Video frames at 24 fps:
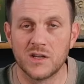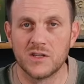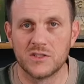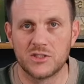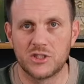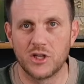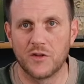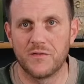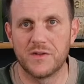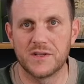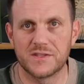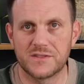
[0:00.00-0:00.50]

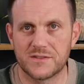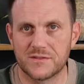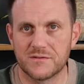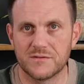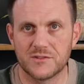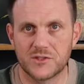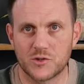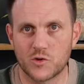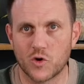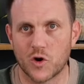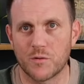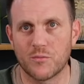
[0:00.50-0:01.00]
So this
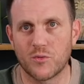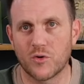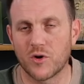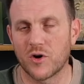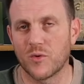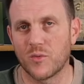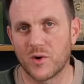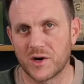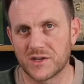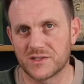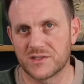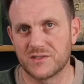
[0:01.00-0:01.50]
scoreboard
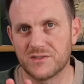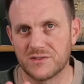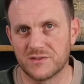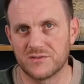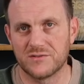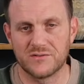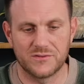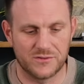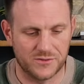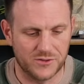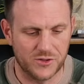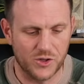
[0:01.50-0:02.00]
works
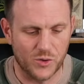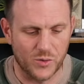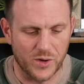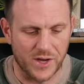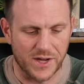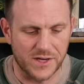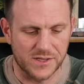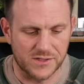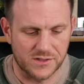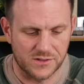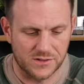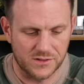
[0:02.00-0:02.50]
in 2
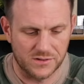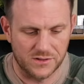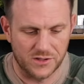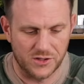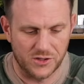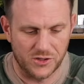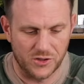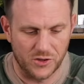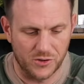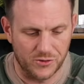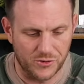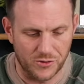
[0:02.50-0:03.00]
ways.
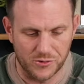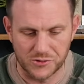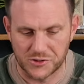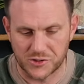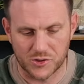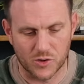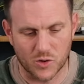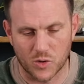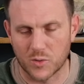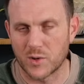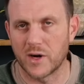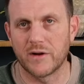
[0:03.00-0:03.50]
You do
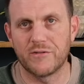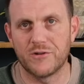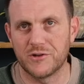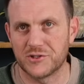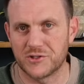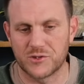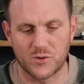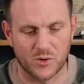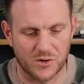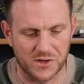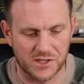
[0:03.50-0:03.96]
score whatever you score.